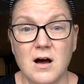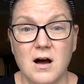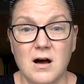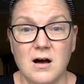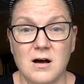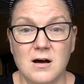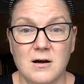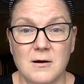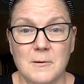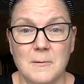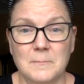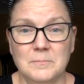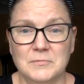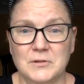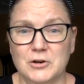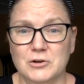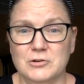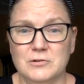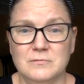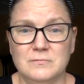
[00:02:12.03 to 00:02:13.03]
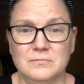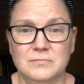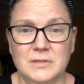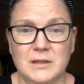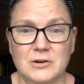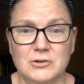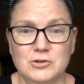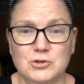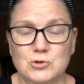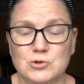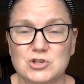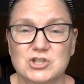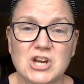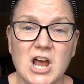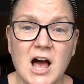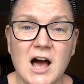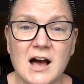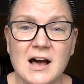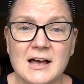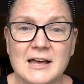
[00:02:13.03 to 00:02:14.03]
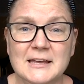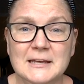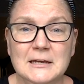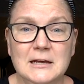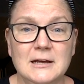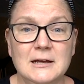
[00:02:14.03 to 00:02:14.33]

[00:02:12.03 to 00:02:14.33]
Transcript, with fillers: um, they're they're too shy.